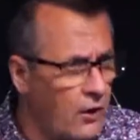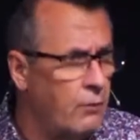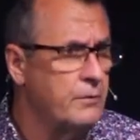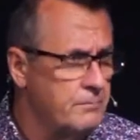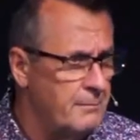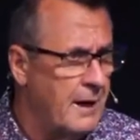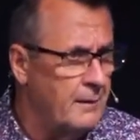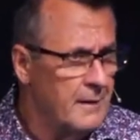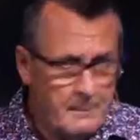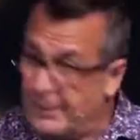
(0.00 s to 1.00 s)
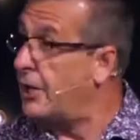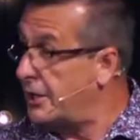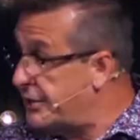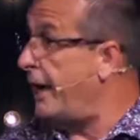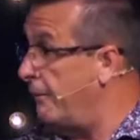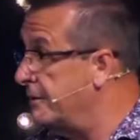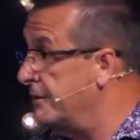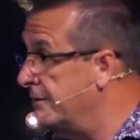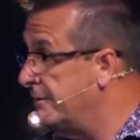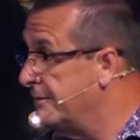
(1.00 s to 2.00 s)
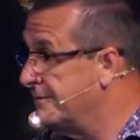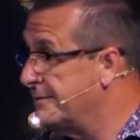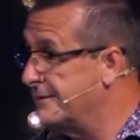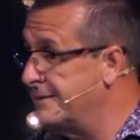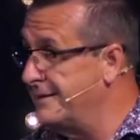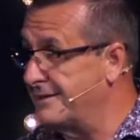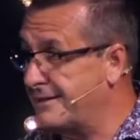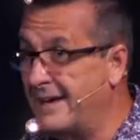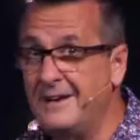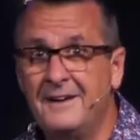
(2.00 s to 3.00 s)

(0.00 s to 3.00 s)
with me about, but not that one, okay?